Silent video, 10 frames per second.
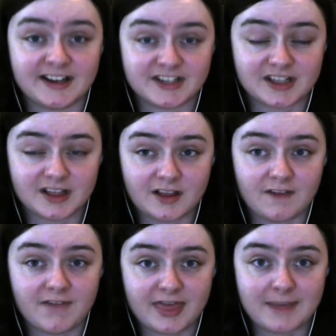I just
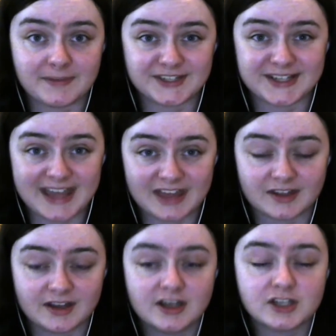love them
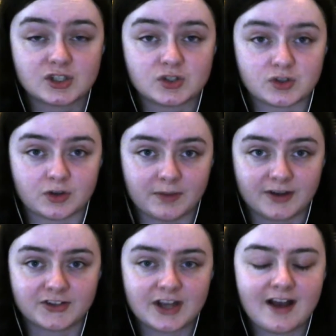together so
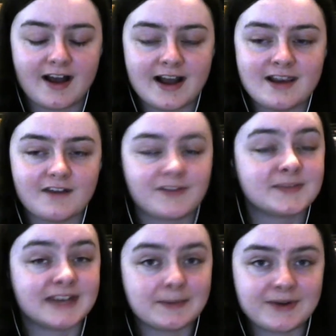much. I love
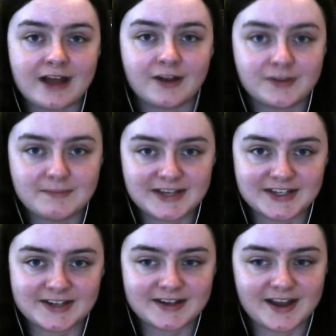them sending Mon-El on the
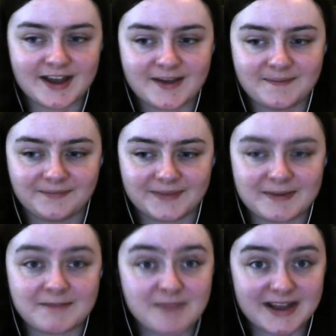mission. Um,
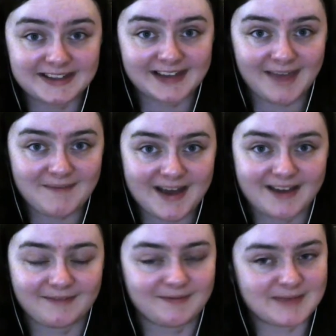Mike came
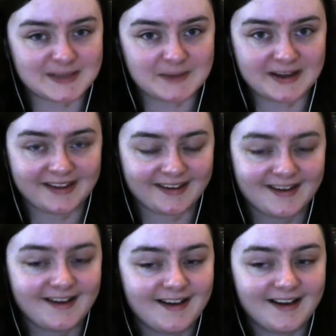back, Miss Mike.
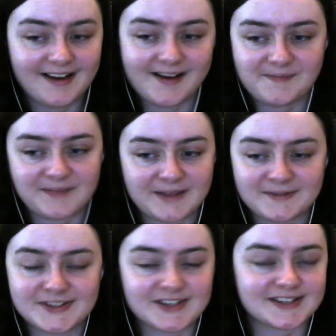Um, it
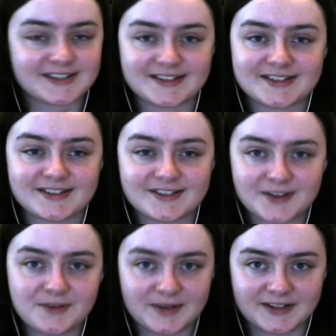was just
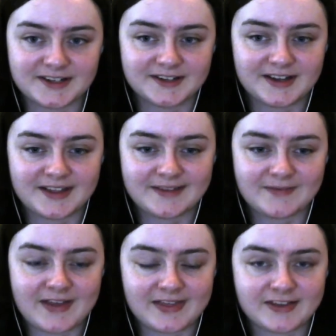so well done. The
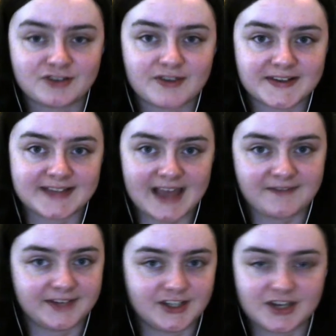fact the trust they
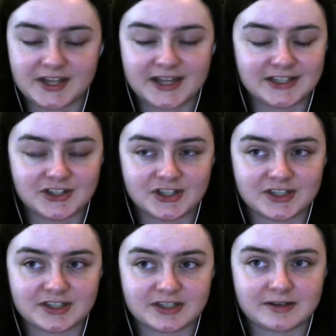have in each other is
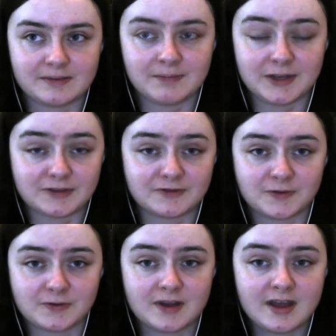just
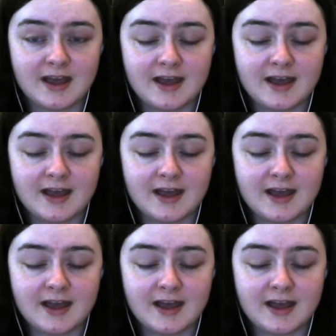beautiful.